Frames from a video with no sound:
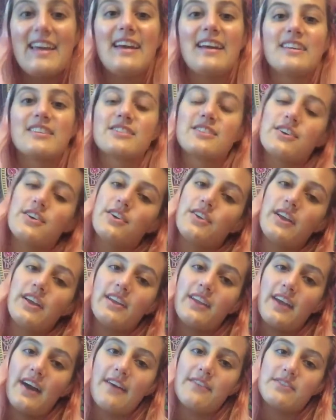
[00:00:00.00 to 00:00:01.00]
And so
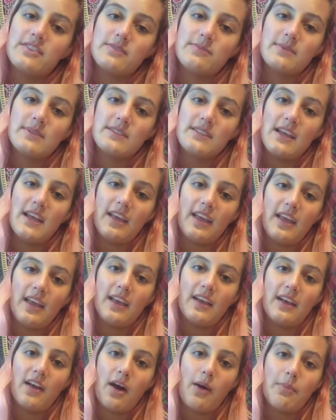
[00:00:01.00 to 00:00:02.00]
lately I've just been taking
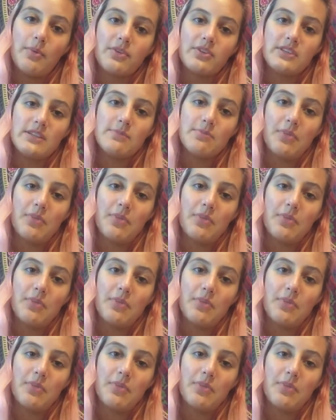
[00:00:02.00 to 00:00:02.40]
a couple deep